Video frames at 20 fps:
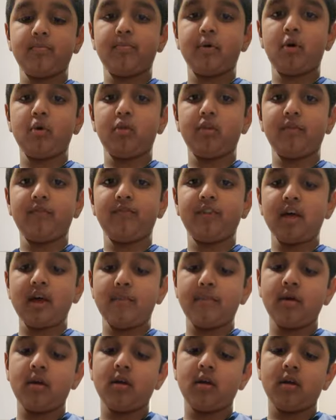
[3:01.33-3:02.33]
both of
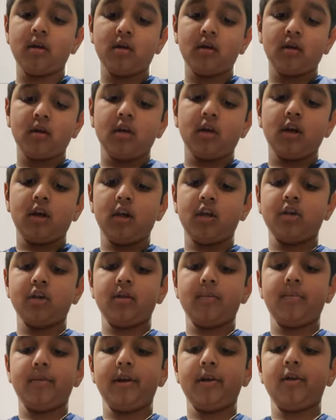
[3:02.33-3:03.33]
them into
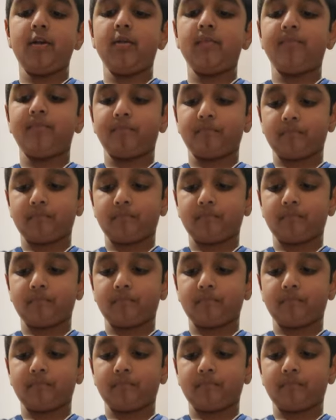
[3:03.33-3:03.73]
the middle,